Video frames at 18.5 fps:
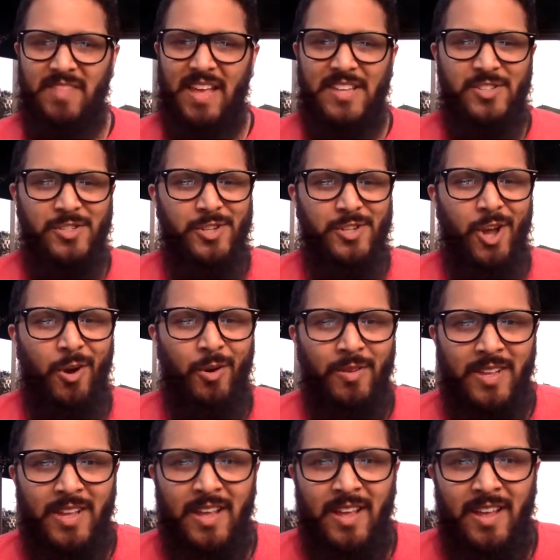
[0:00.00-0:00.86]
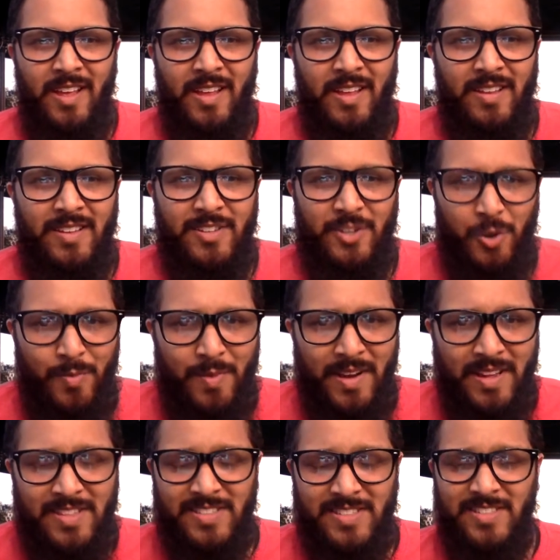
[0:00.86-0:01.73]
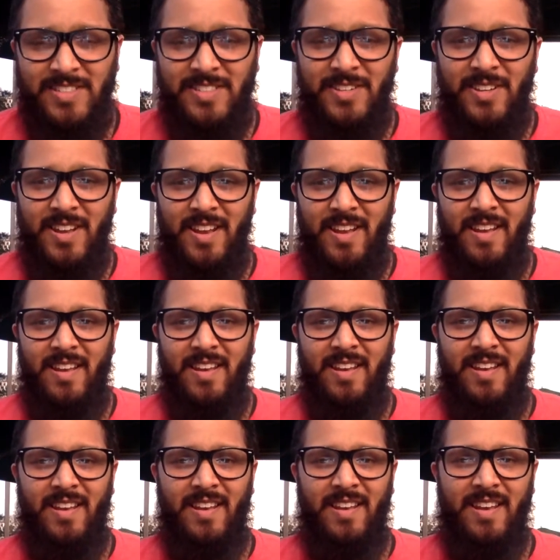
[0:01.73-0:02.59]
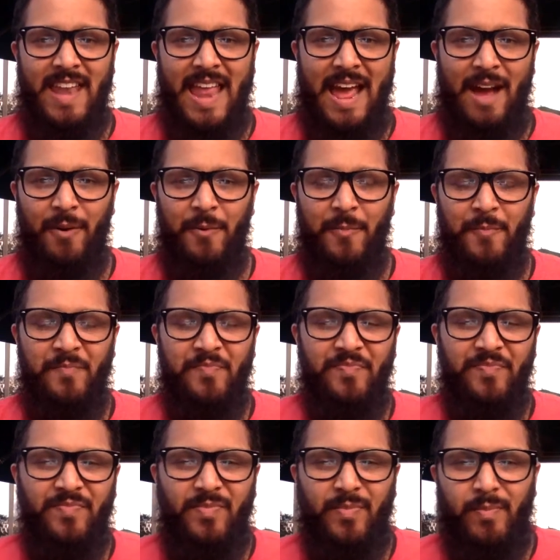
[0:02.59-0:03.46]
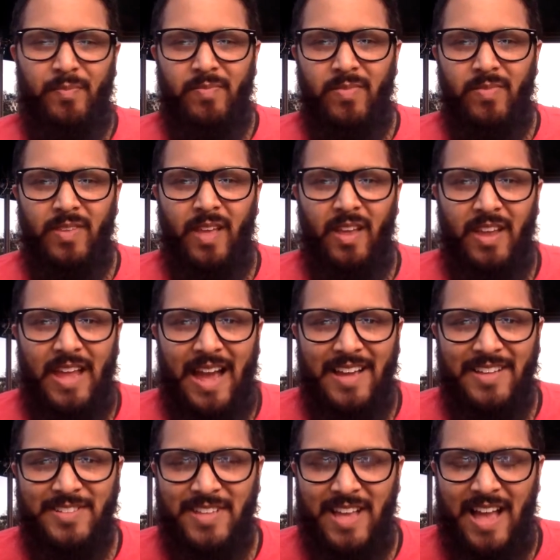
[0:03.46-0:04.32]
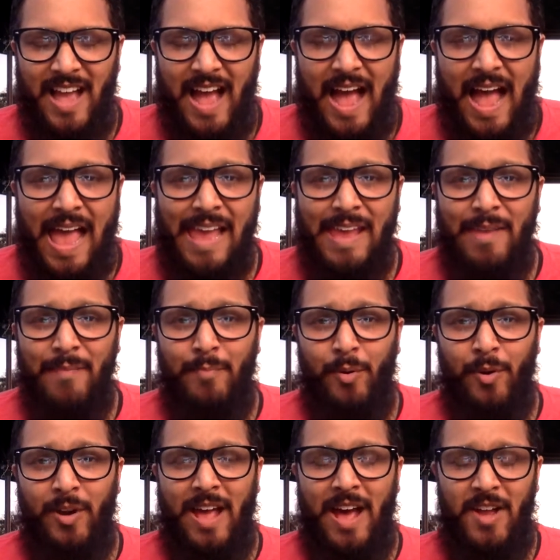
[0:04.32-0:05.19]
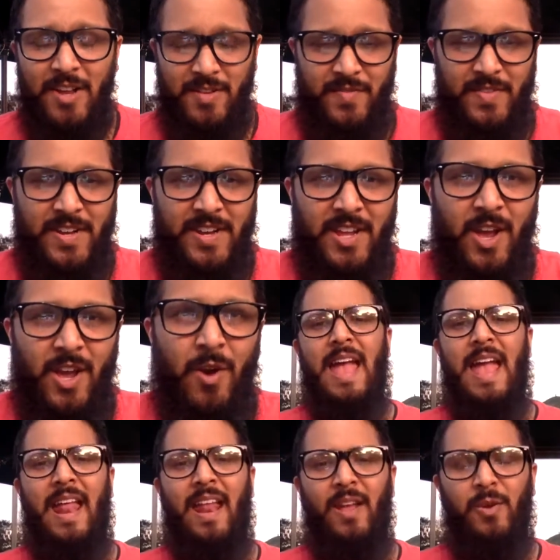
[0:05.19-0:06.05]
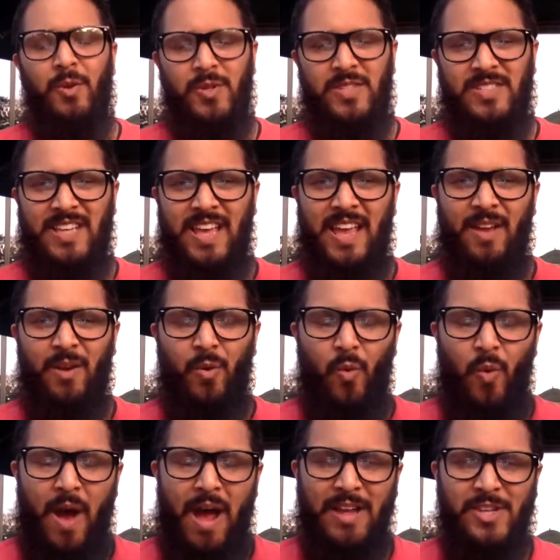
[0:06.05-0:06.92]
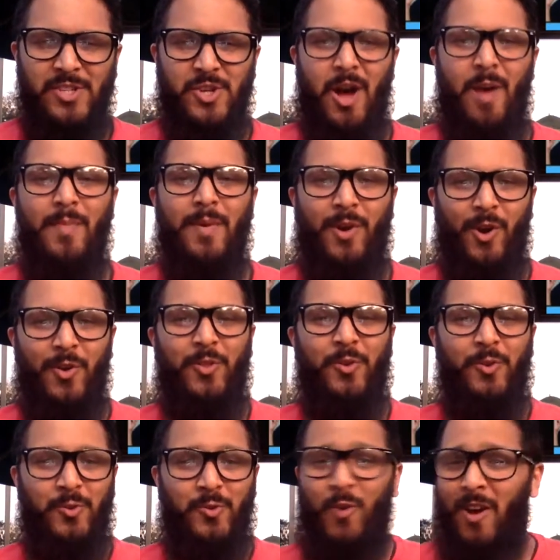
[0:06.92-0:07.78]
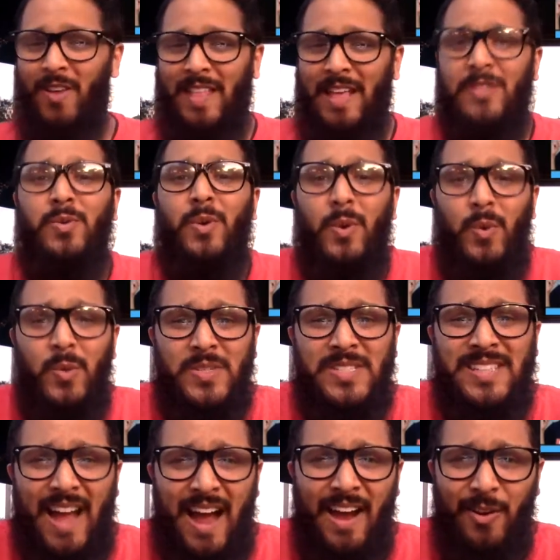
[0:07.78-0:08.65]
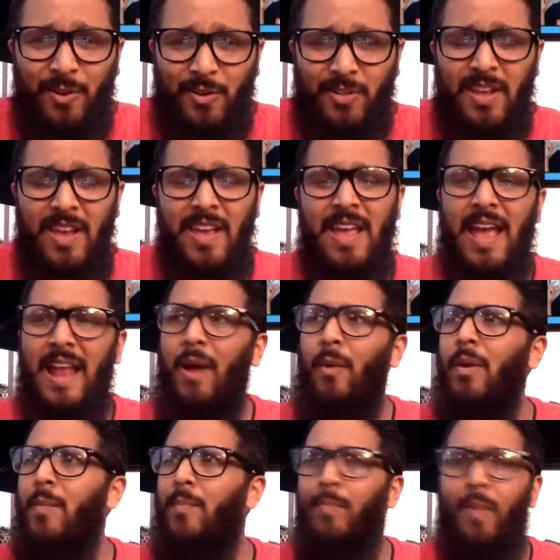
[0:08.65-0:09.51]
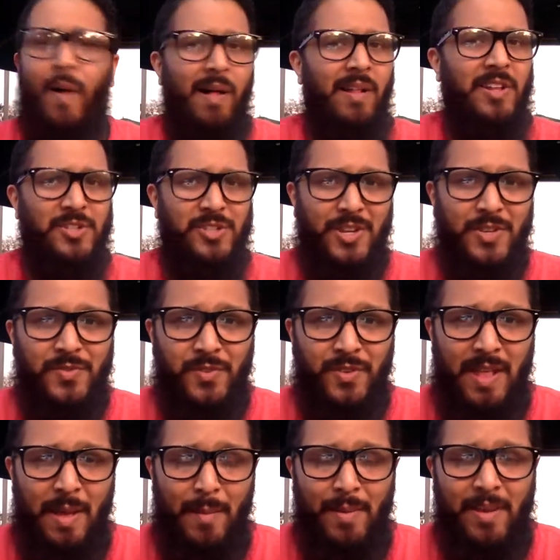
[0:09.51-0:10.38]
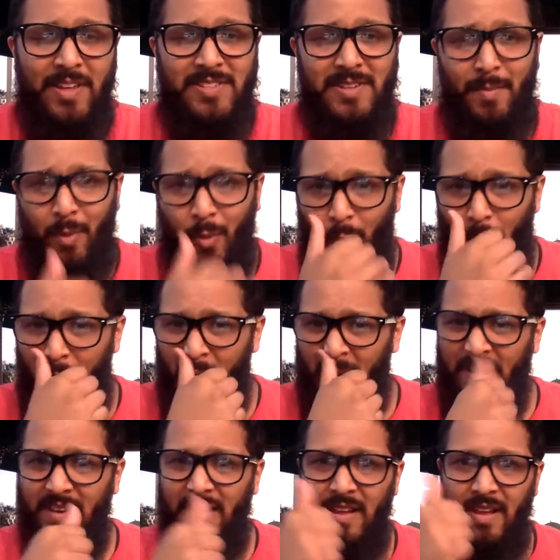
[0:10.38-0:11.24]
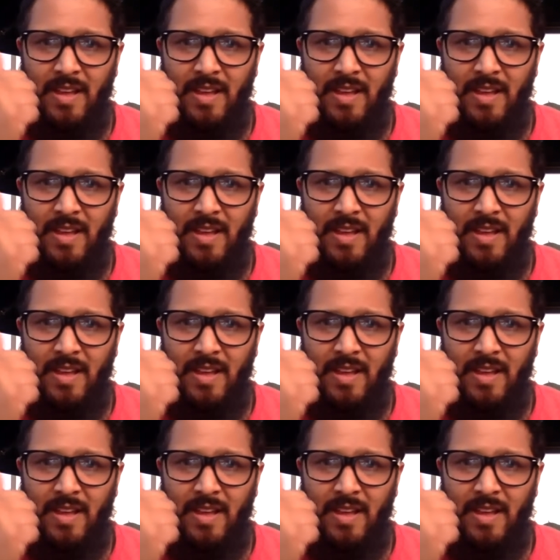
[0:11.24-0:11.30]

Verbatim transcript: As you know, two minutes now. Guys, I put out a video and it was saying why John MacArthur is wrong. That's what it was titled. And I want to apologize for that because number one,